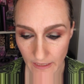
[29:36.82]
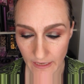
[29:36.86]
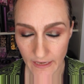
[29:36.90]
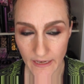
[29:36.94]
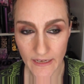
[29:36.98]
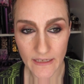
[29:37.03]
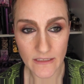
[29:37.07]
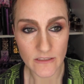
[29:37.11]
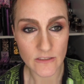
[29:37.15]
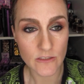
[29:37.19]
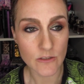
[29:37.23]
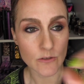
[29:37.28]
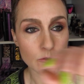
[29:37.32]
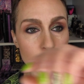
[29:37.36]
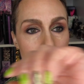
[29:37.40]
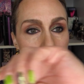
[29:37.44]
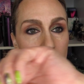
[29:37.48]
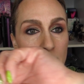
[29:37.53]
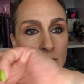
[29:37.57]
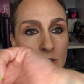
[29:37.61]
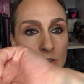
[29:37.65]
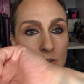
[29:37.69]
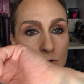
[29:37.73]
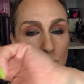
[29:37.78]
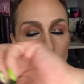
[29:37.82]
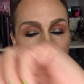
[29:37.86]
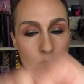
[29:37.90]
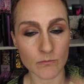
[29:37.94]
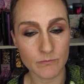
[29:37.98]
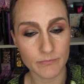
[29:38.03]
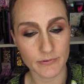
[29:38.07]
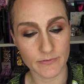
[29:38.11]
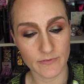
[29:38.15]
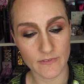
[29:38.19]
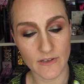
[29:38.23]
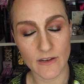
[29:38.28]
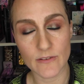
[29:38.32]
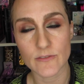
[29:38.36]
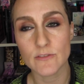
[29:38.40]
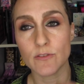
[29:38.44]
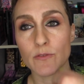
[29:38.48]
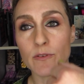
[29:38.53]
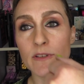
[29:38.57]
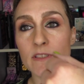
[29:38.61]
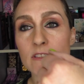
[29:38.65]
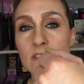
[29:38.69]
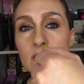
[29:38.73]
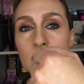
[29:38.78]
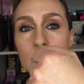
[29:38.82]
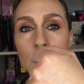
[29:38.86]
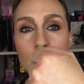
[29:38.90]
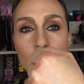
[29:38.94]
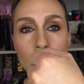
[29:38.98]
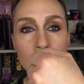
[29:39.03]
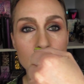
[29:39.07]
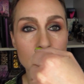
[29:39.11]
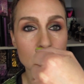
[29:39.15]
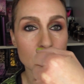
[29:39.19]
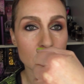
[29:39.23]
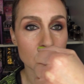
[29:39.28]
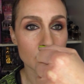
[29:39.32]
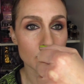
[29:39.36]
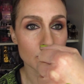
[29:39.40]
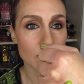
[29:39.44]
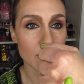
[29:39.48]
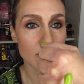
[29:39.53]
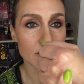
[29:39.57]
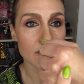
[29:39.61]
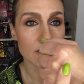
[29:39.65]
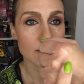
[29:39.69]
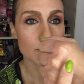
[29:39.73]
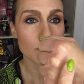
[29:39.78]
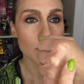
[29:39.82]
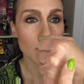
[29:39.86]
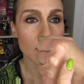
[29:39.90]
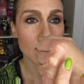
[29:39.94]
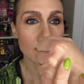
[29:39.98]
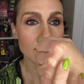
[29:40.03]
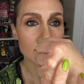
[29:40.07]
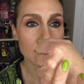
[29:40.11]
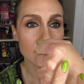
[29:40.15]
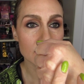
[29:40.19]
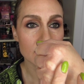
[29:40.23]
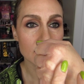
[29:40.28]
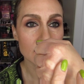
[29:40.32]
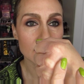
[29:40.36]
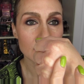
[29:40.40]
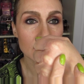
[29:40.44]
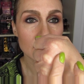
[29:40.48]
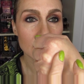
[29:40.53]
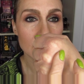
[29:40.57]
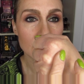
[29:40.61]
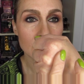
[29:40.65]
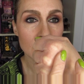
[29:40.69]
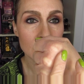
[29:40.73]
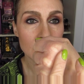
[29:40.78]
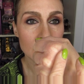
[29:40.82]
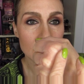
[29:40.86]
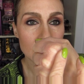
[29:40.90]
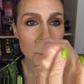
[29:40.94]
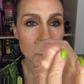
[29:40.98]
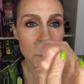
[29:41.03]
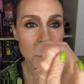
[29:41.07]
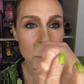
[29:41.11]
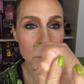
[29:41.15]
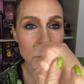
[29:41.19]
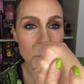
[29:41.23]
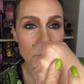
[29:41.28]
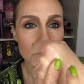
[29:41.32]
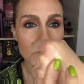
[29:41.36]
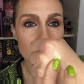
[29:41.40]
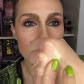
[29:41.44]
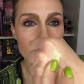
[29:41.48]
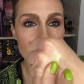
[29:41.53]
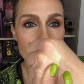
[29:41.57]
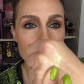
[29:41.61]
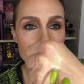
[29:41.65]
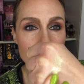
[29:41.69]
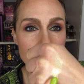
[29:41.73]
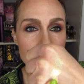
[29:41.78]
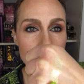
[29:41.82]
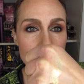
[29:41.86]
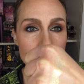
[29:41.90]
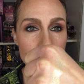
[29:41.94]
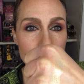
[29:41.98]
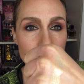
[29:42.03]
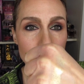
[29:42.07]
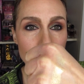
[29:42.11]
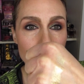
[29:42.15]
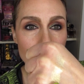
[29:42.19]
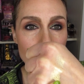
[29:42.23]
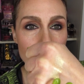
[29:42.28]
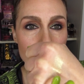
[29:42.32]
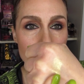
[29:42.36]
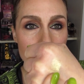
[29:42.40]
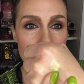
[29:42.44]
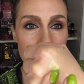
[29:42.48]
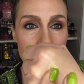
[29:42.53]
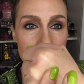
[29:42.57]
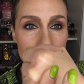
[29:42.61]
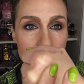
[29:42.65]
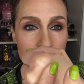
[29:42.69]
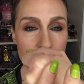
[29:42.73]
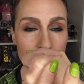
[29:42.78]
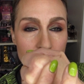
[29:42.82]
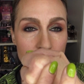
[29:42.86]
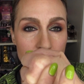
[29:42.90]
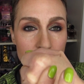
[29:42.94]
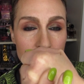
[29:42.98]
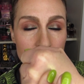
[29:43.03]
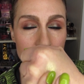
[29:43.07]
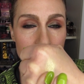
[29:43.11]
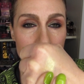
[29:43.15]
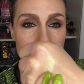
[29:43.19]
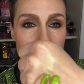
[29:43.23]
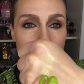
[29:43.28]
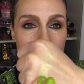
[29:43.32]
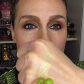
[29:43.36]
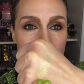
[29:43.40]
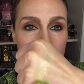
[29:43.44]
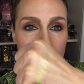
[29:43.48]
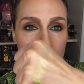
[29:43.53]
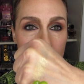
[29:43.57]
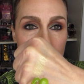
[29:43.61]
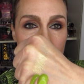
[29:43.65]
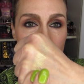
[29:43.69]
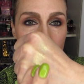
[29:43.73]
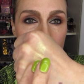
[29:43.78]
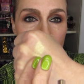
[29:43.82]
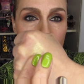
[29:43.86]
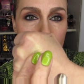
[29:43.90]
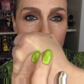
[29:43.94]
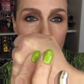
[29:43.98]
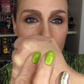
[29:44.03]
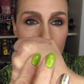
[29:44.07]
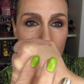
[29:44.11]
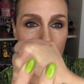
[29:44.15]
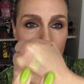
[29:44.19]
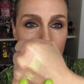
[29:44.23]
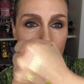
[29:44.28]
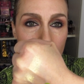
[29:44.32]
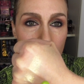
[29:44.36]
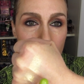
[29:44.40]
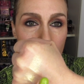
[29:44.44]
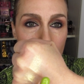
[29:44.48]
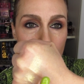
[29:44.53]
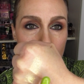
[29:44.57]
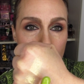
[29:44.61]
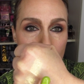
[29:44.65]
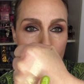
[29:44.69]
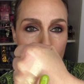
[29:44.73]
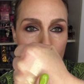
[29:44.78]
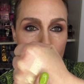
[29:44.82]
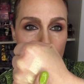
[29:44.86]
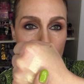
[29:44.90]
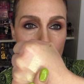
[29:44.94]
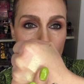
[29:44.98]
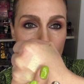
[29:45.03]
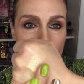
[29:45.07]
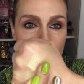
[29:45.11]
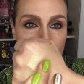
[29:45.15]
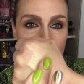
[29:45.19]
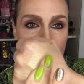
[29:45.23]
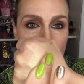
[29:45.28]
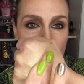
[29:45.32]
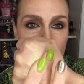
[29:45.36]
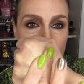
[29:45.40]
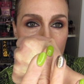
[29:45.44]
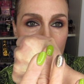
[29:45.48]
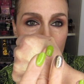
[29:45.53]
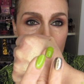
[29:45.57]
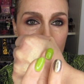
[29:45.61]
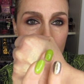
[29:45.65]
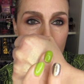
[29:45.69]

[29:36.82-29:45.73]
And so here, I was going to swatch on the wrong spot. So there's the first color. And I'll double swatch them.